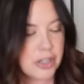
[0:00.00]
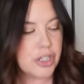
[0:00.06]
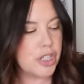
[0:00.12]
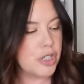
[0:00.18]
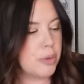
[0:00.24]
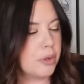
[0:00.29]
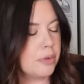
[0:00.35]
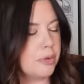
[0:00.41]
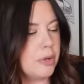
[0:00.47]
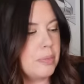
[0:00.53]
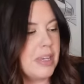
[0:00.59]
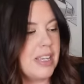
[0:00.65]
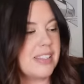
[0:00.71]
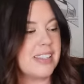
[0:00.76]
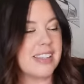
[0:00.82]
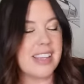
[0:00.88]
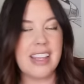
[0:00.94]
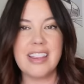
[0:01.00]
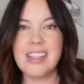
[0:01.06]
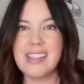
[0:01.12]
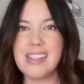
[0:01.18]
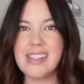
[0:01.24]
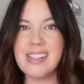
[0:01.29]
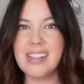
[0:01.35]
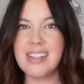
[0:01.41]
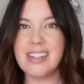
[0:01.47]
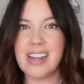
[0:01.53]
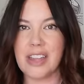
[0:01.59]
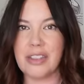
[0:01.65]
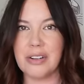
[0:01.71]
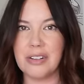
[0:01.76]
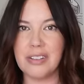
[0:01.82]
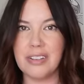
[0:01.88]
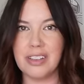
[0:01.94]
to two or three pieces. And this is
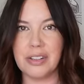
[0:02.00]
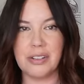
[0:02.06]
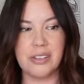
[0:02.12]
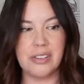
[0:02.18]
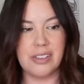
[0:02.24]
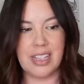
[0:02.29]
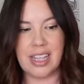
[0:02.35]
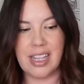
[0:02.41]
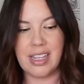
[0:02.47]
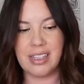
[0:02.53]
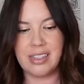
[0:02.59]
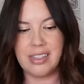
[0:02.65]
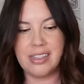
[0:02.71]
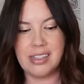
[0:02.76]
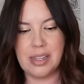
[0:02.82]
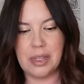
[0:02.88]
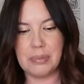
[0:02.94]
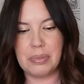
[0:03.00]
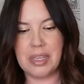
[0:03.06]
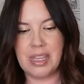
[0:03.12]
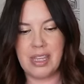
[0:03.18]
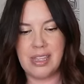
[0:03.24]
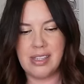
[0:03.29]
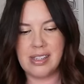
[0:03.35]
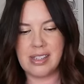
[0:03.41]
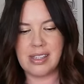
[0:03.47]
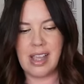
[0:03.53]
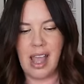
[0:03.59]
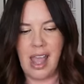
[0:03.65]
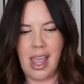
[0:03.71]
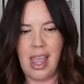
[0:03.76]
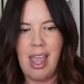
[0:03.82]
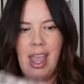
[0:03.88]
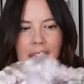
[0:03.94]
another little kids piece.
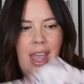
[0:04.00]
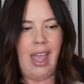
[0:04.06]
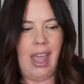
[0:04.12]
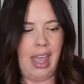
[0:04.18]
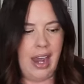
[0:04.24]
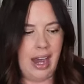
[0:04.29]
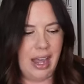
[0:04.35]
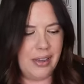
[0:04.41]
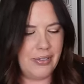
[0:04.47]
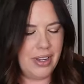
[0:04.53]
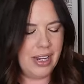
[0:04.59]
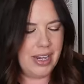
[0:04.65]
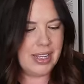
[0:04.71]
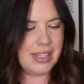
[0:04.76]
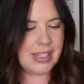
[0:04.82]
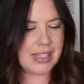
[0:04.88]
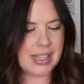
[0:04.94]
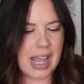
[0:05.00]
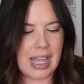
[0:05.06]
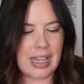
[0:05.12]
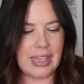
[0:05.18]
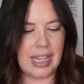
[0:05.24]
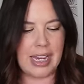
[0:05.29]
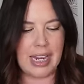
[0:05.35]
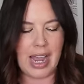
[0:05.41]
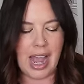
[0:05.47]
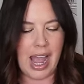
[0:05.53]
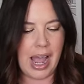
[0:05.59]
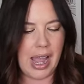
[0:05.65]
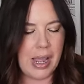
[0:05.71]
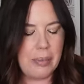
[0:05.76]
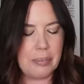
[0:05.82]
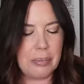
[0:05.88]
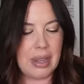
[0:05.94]
And I've got to say, like,
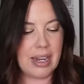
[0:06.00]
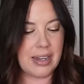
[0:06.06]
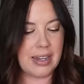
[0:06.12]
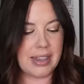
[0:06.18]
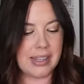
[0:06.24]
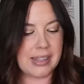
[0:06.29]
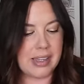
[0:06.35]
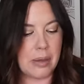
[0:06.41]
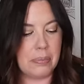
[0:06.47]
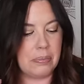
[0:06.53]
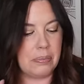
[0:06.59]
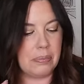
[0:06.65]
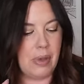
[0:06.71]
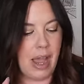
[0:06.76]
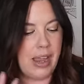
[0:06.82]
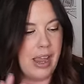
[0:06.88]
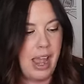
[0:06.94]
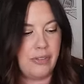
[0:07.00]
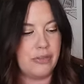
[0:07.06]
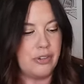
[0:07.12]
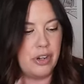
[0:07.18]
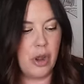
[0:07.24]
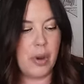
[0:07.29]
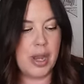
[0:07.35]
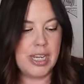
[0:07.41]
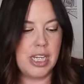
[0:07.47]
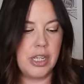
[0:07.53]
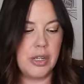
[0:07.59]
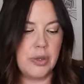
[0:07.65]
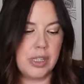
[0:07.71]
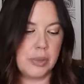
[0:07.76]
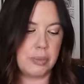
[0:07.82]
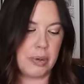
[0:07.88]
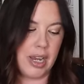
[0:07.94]
I picked this up. I have no idea
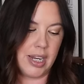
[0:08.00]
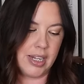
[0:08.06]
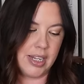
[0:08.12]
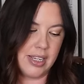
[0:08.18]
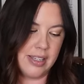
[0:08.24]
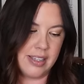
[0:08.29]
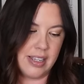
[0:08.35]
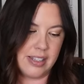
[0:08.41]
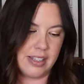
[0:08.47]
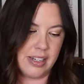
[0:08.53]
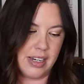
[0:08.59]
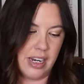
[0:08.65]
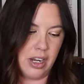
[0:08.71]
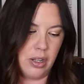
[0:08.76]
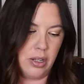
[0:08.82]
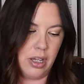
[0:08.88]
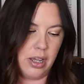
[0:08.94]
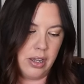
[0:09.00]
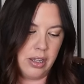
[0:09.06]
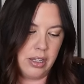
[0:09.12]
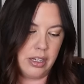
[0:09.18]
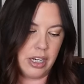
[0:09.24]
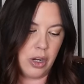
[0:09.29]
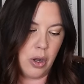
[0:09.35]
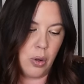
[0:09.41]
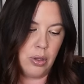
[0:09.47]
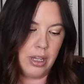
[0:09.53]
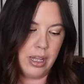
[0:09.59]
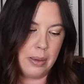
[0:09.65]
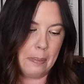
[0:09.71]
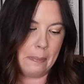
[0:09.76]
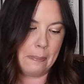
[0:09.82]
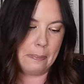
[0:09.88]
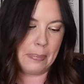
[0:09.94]
who this brand is. It's Nicola,
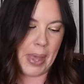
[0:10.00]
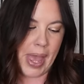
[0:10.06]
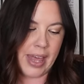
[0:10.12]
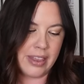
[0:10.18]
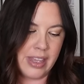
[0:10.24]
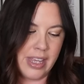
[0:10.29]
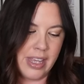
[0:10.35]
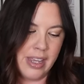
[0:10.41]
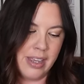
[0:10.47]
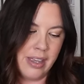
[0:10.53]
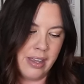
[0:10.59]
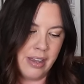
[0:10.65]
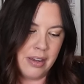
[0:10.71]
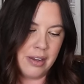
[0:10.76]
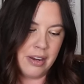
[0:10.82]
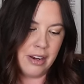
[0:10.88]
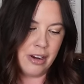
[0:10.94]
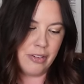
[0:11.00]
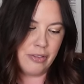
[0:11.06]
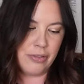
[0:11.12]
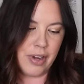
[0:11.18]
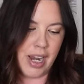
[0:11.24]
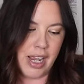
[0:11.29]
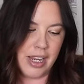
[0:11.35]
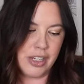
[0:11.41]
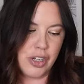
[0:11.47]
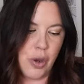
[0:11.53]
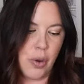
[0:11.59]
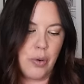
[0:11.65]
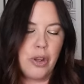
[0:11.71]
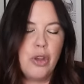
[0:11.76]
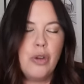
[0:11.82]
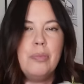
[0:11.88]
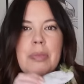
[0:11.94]
Nicola Bathy for
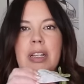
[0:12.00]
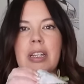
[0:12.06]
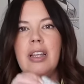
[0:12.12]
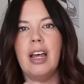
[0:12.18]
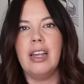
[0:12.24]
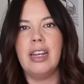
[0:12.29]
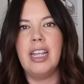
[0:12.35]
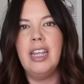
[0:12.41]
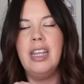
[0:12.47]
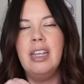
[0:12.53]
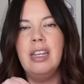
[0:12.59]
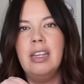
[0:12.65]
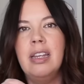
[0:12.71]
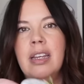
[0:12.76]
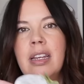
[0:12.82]
Antonio Milani.